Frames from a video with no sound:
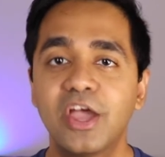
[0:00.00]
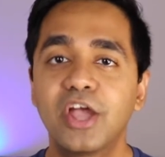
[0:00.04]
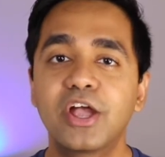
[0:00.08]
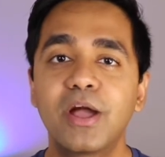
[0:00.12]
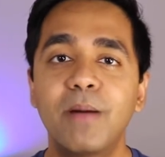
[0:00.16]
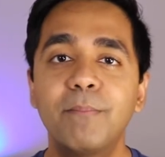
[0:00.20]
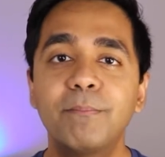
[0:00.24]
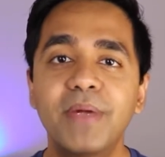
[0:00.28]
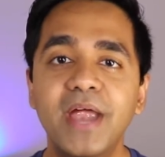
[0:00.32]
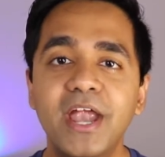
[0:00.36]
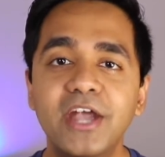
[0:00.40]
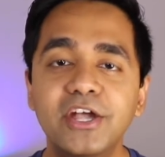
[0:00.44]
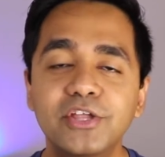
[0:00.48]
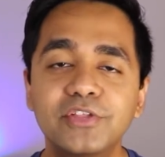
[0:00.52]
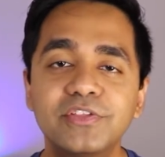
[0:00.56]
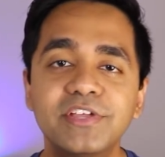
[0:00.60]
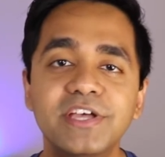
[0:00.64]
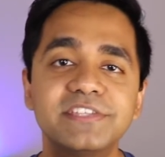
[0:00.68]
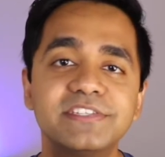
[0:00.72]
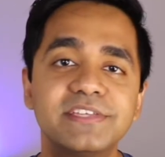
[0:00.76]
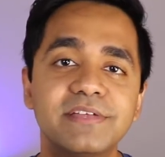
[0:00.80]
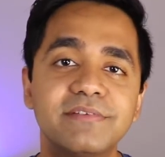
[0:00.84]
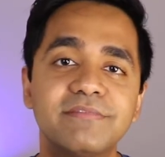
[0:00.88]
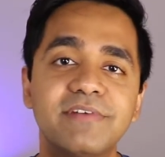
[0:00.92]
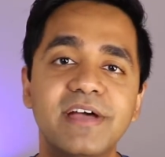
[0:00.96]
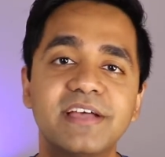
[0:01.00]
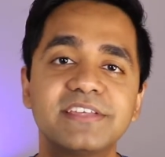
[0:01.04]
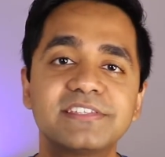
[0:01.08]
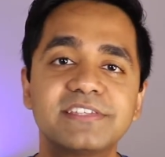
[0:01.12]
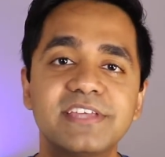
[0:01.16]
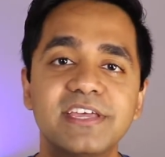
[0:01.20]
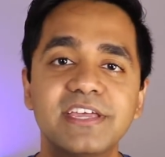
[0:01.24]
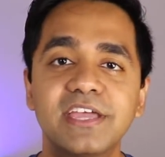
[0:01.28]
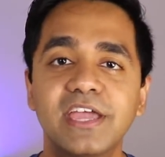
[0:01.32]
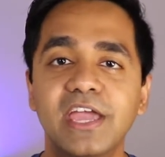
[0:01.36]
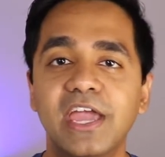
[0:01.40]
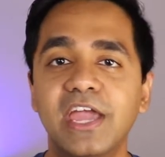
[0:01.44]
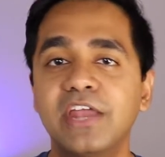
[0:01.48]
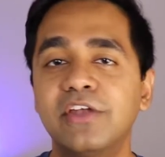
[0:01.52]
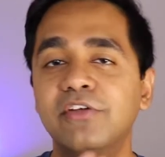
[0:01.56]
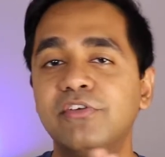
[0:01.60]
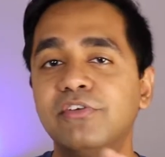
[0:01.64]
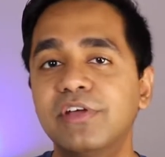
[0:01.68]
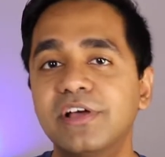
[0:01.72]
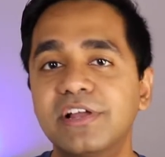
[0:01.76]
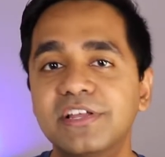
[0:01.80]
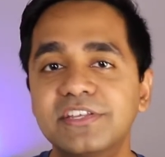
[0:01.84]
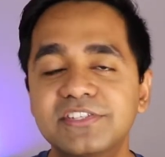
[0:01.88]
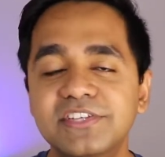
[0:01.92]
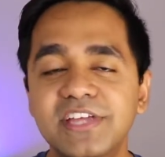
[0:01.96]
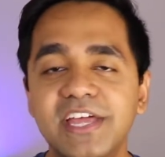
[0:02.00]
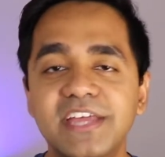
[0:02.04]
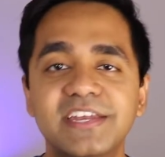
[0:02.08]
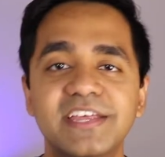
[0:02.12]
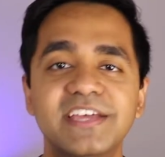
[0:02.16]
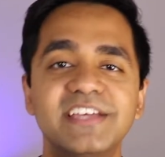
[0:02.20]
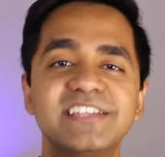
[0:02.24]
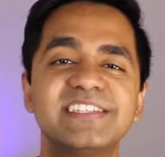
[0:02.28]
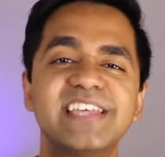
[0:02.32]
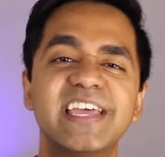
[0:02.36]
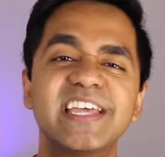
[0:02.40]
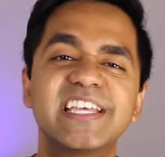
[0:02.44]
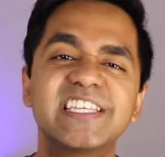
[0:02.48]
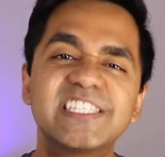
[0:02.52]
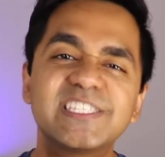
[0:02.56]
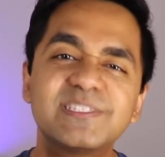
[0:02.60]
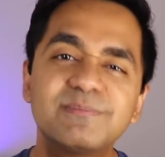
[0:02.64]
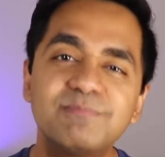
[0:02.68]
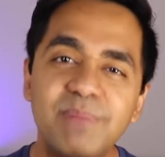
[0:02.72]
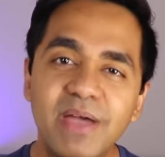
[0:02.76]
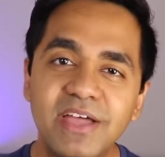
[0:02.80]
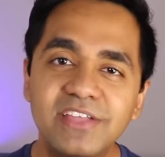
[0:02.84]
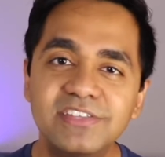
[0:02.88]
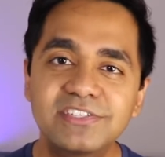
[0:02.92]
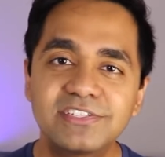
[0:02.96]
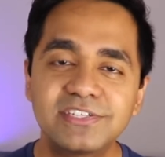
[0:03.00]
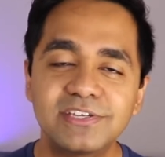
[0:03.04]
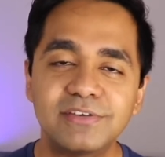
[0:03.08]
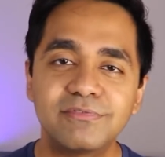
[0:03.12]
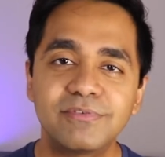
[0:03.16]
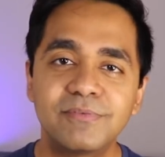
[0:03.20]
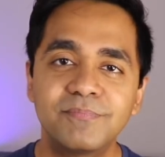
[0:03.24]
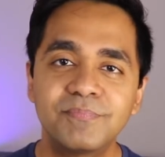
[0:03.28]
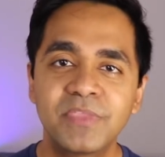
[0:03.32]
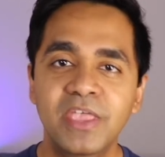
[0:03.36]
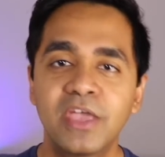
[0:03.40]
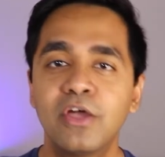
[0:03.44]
Compared to this, investing in real estate is expensive.